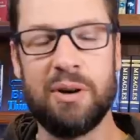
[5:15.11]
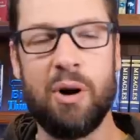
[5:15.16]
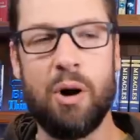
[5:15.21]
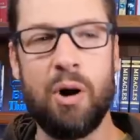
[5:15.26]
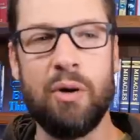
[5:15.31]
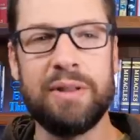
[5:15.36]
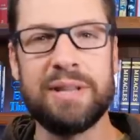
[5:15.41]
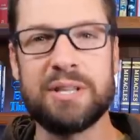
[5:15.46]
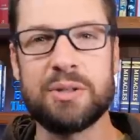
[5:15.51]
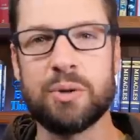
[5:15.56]

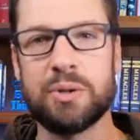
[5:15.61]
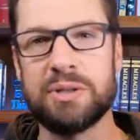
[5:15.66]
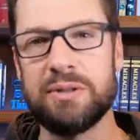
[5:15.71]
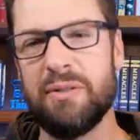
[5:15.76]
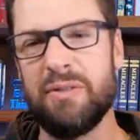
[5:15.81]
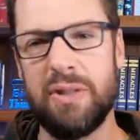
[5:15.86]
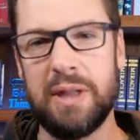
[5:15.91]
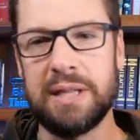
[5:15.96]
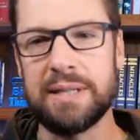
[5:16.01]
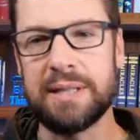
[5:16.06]
All these sorts
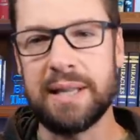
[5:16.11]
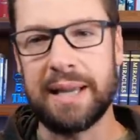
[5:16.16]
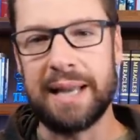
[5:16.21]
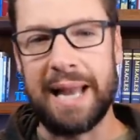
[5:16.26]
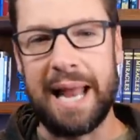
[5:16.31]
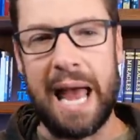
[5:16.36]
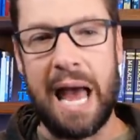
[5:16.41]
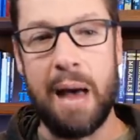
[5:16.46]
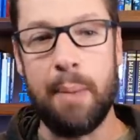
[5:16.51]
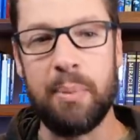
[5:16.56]
of things that can
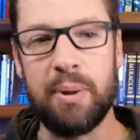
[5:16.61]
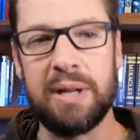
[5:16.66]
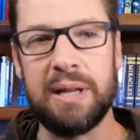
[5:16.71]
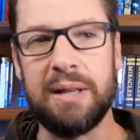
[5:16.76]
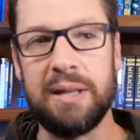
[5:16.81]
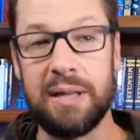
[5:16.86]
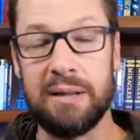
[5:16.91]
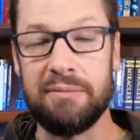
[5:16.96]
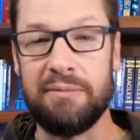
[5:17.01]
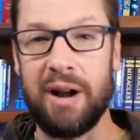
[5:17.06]
happen
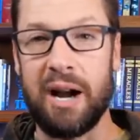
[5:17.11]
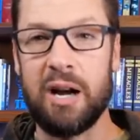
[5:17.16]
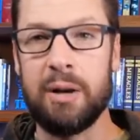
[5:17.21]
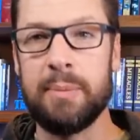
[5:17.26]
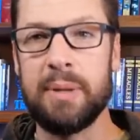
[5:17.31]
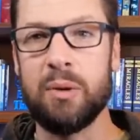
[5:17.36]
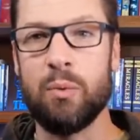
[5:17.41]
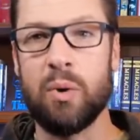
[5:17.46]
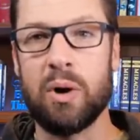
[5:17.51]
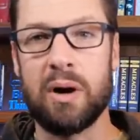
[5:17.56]
in the
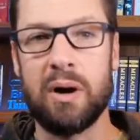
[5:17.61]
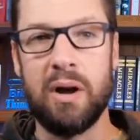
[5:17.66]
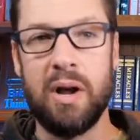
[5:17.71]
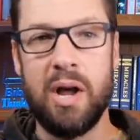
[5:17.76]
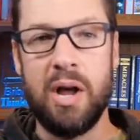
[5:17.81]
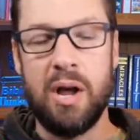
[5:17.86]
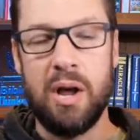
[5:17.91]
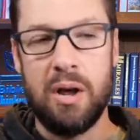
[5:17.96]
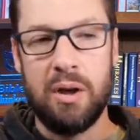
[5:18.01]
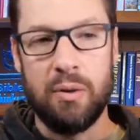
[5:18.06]
environment where
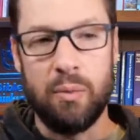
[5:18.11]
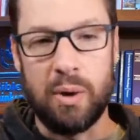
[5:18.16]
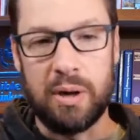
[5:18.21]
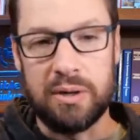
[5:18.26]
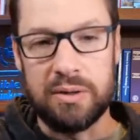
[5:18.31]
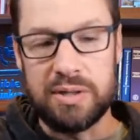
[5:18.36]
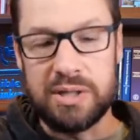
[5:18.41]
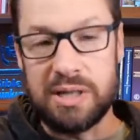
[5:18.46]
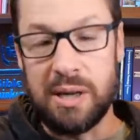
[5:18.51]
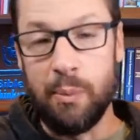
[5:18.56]

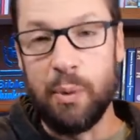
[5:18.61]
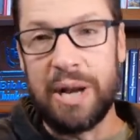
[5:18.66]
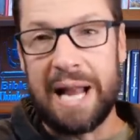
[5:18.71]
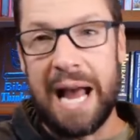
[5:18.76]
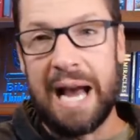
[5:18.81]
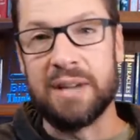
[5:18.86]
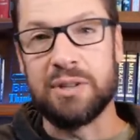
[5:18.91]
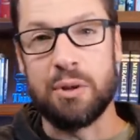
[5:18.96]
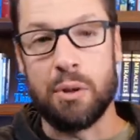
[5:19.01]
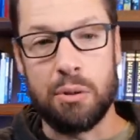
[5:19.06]
where someone
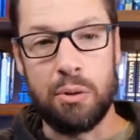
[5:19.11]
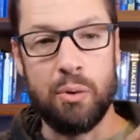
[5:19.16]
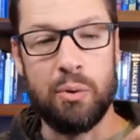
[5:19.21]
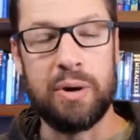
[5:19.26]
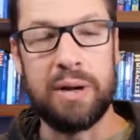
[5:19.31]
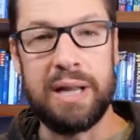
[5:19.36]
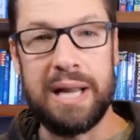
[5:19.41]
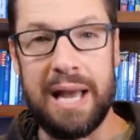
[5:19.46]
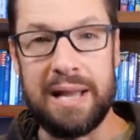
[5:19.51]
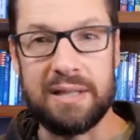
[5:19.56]
has
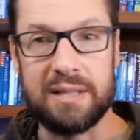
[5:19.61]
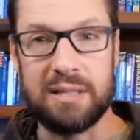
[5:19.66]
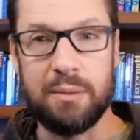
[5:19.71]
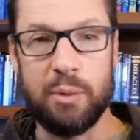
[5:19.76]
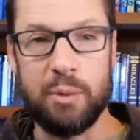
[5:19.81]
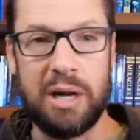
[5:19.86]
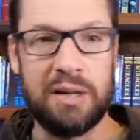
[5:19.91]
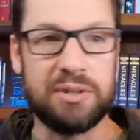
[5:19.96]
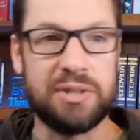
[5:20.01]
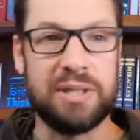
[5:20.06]
authority and
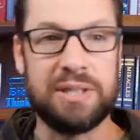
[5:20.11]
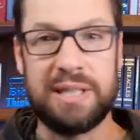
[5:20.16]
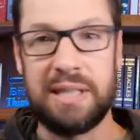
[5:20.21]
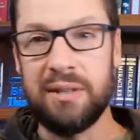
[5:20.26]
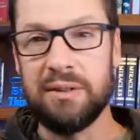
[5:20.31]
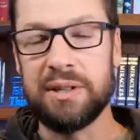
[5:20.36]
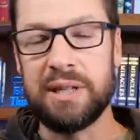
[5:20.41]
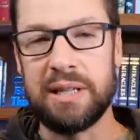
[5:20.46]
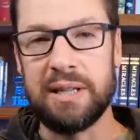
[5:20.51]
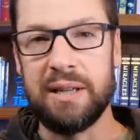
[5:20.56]
someone else is
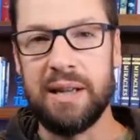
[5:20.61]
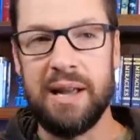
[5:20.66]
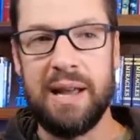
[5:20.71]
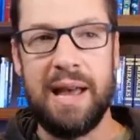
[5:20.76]
yielding.